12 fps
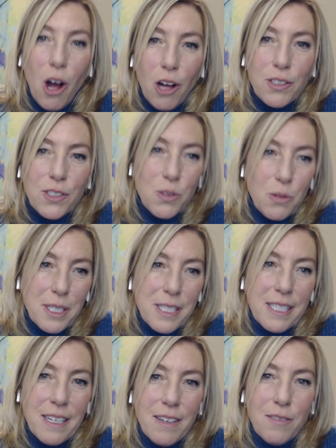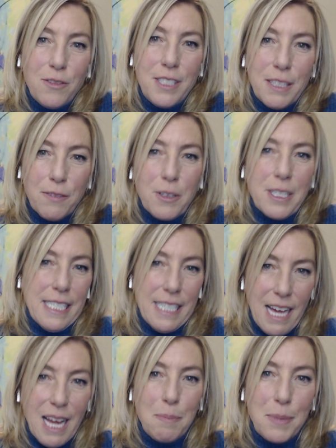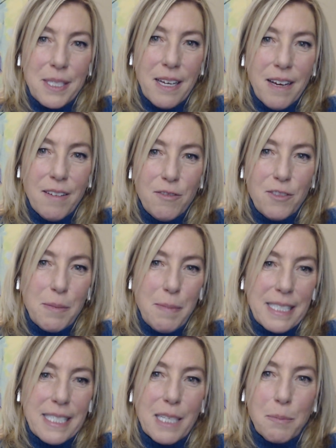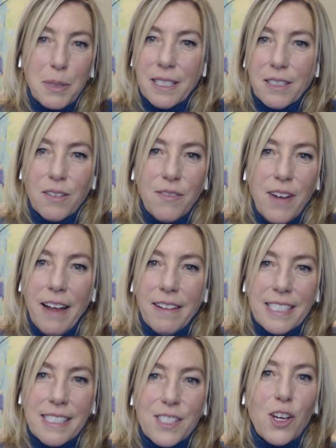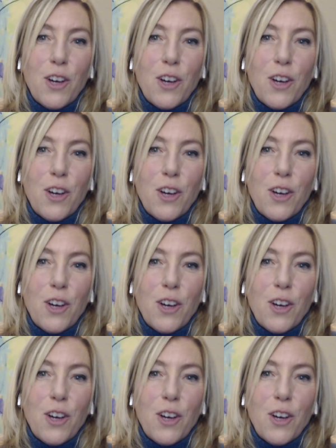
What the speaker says: all sorts of different types of domestic political violence.